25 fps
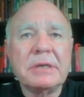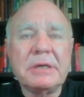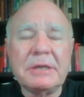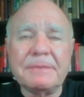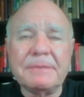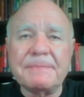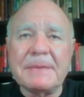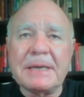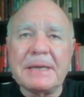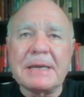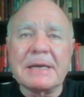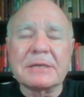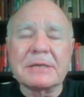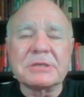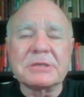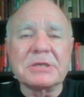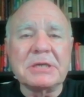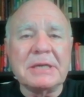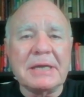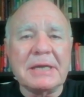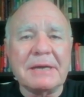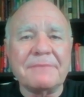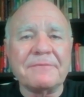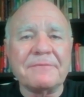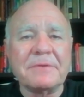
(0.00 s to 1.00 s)
it may
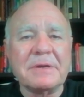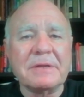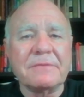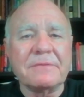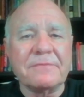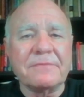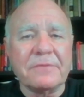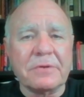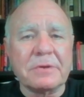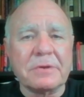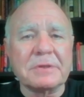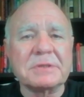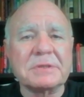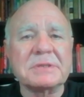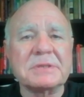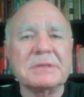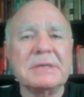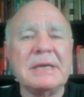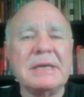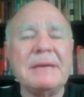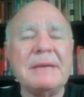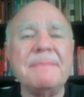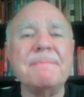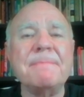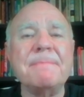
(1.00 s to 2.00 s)
actually have an
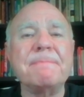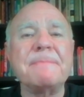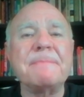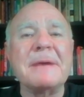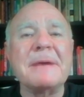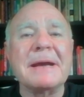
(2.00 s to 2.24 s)
adverse